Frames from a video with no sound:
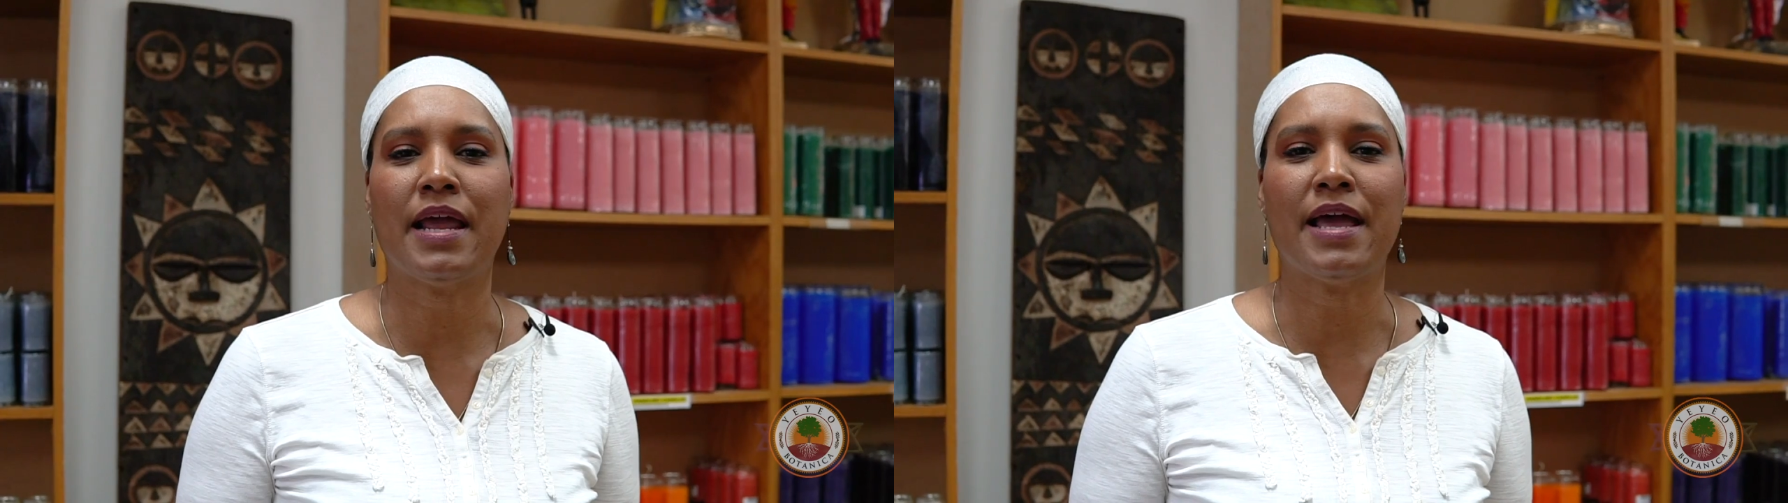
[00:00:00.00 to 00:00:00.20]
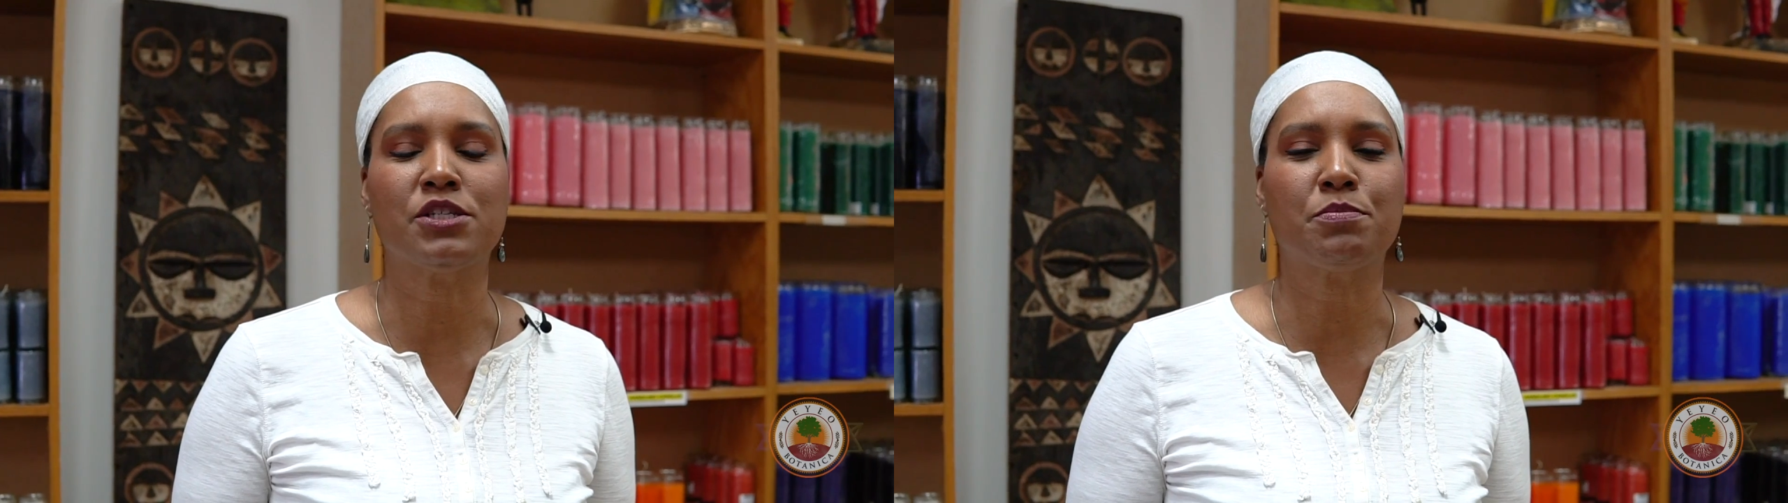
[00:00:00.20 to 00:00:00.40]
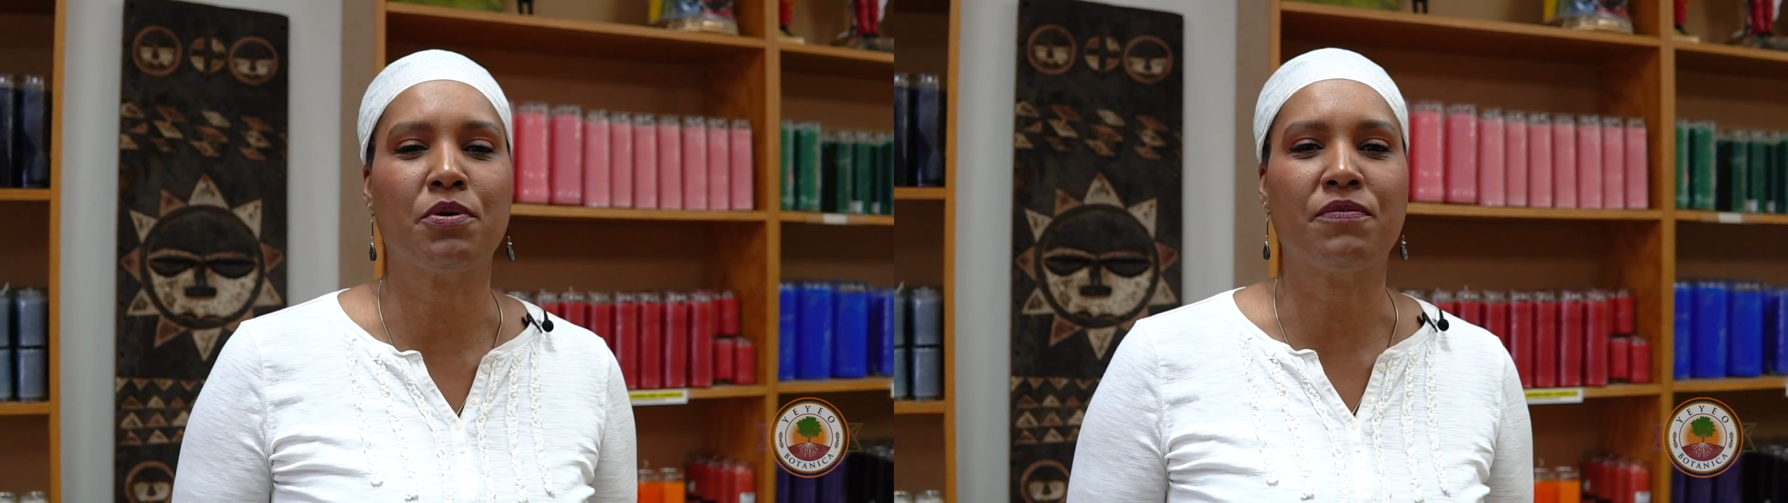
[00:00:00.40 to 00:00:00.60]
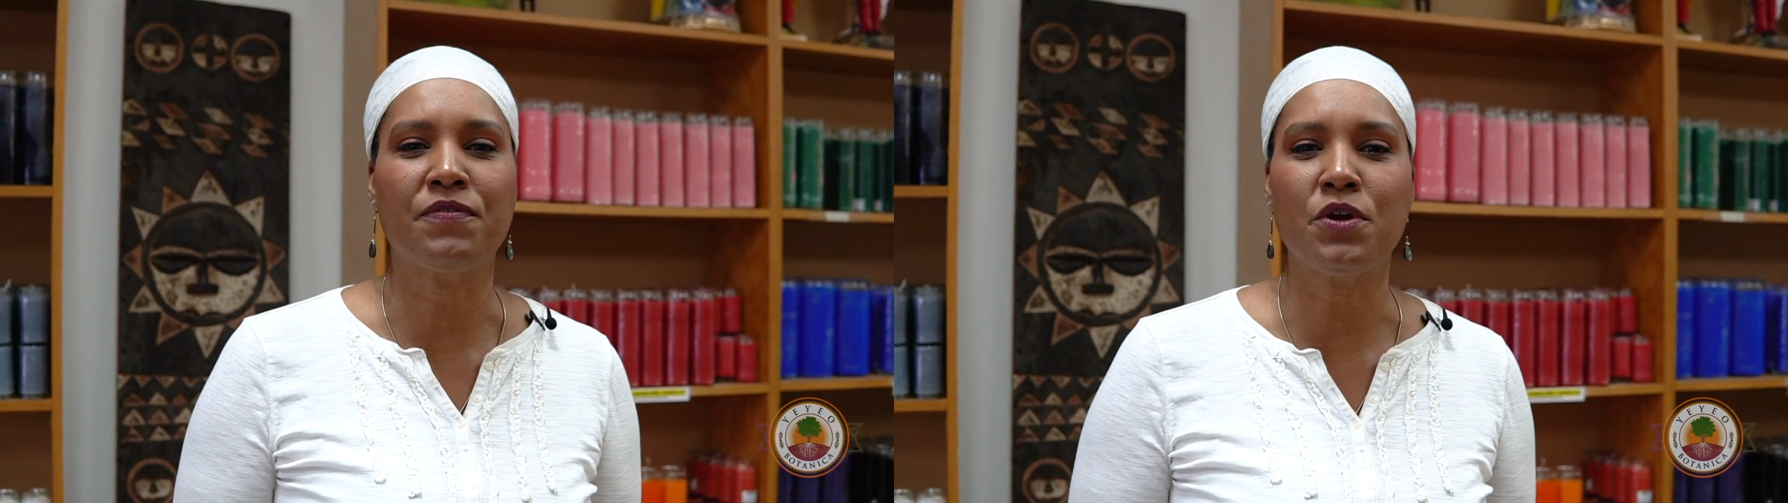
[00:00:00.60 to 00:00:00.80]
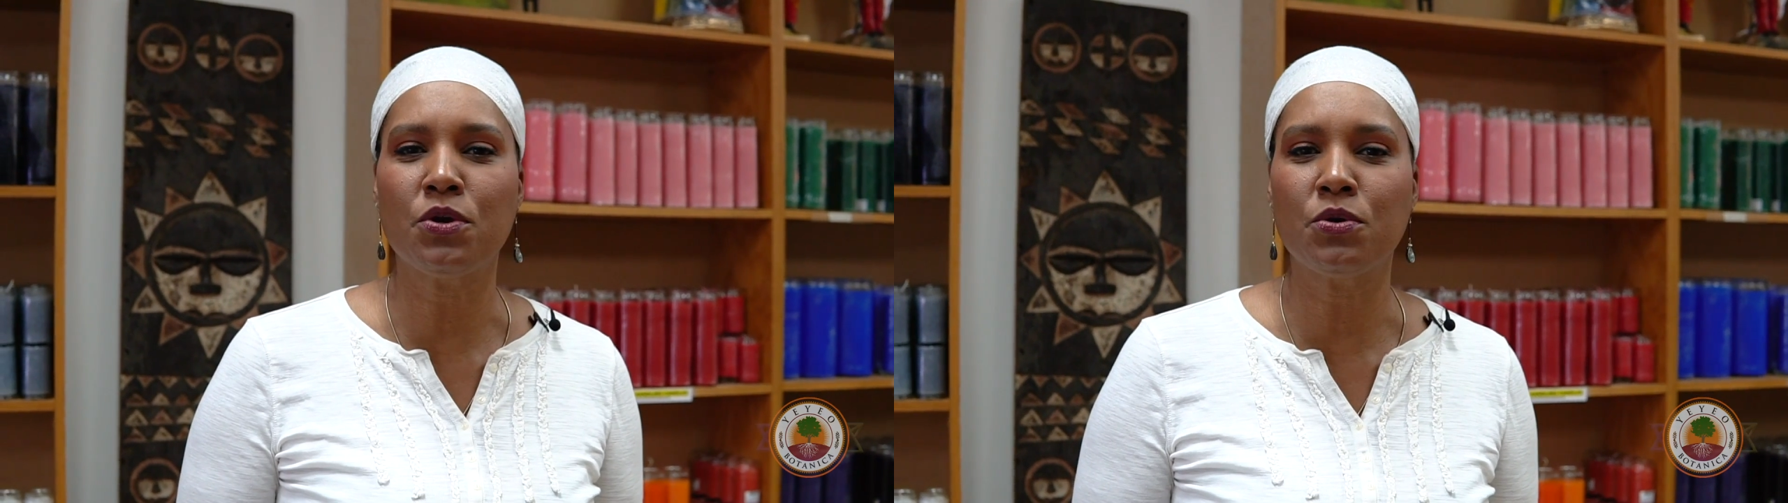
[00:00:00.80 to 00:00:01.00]
has
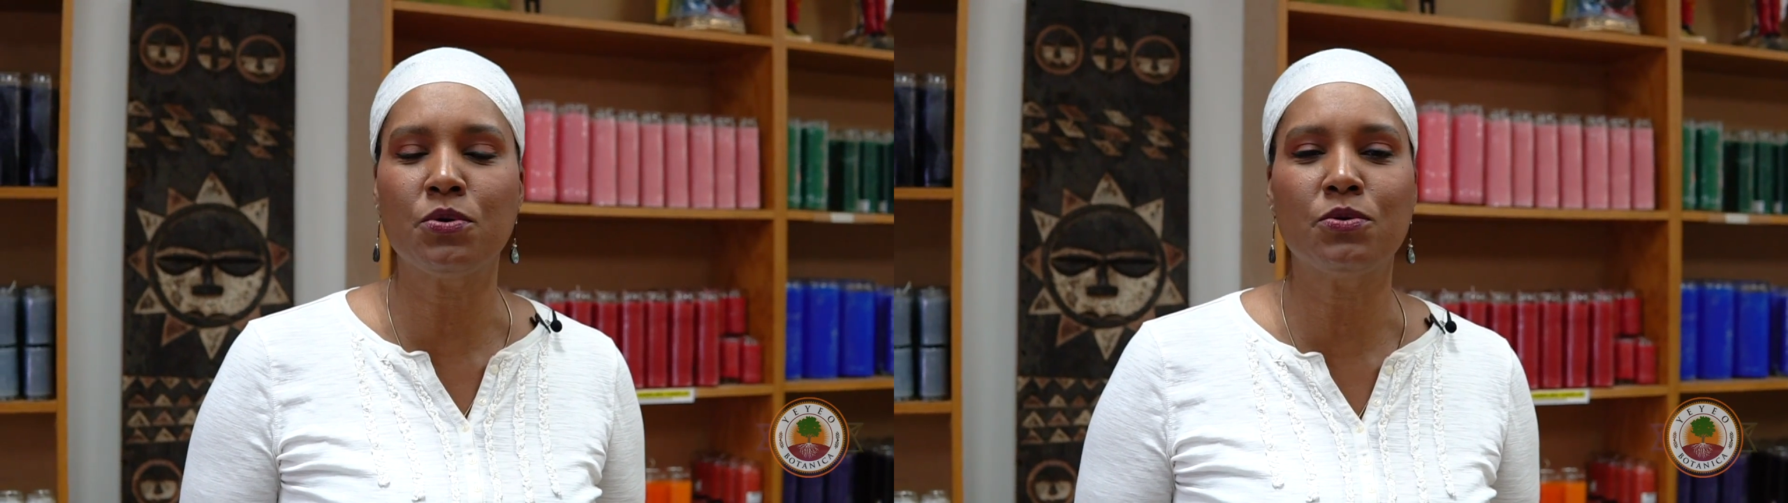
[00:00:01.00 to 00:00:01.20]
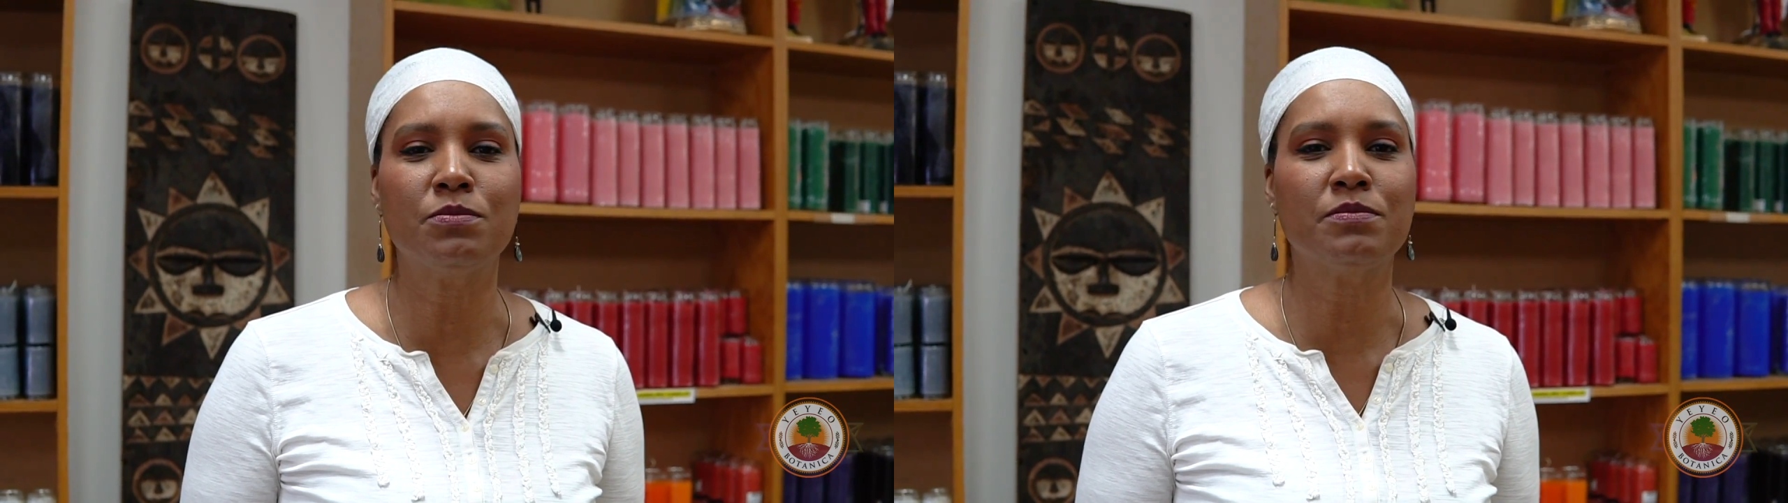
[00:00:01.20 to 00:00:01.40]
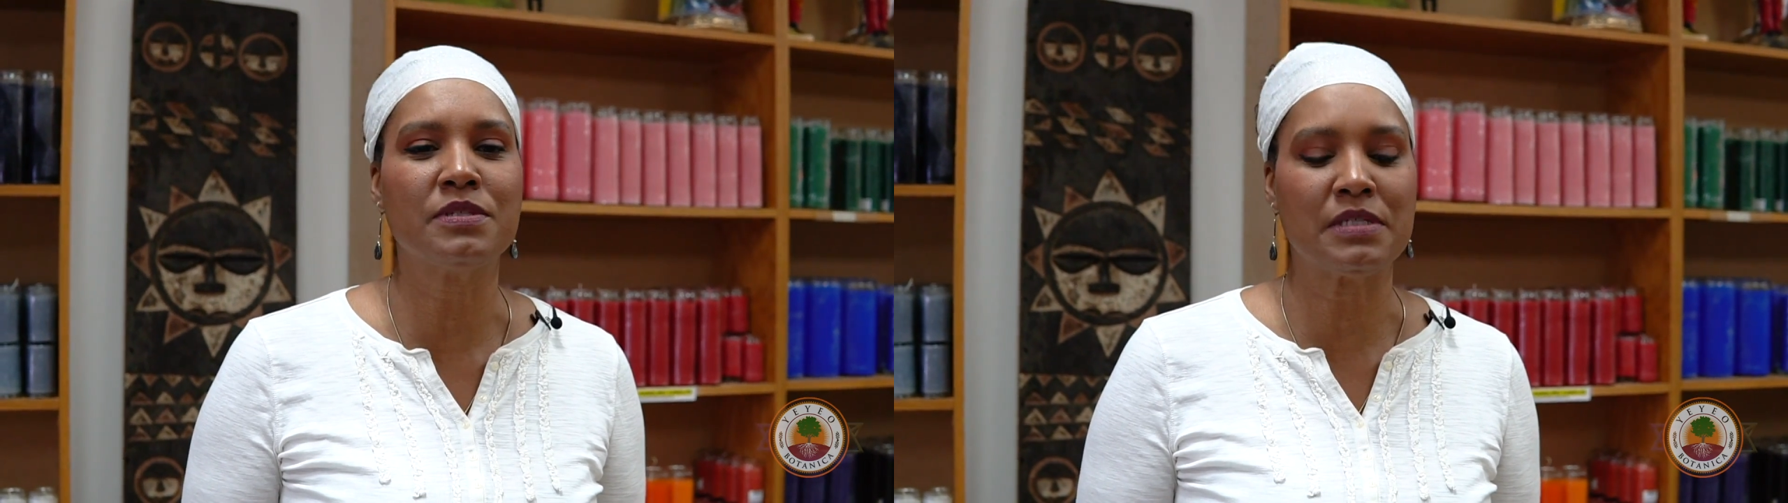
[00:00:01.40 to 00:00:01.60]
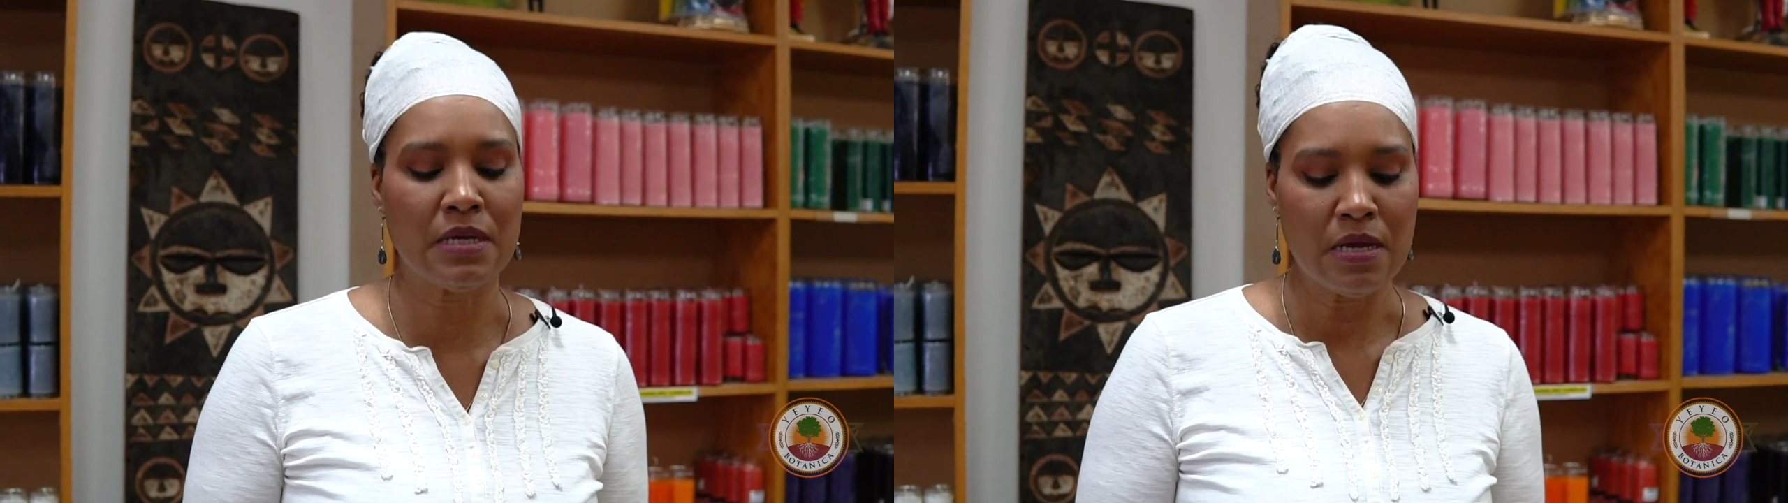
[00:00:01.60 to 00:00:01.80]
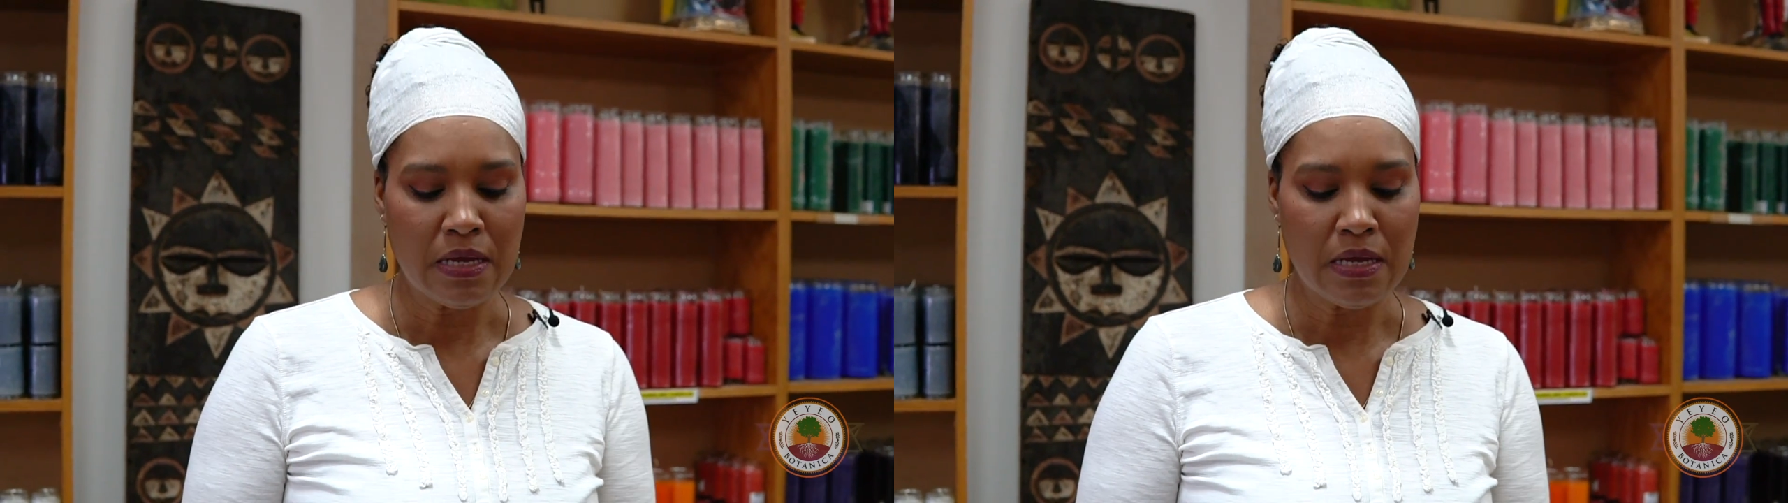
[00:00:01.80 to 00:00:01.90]
perfumes,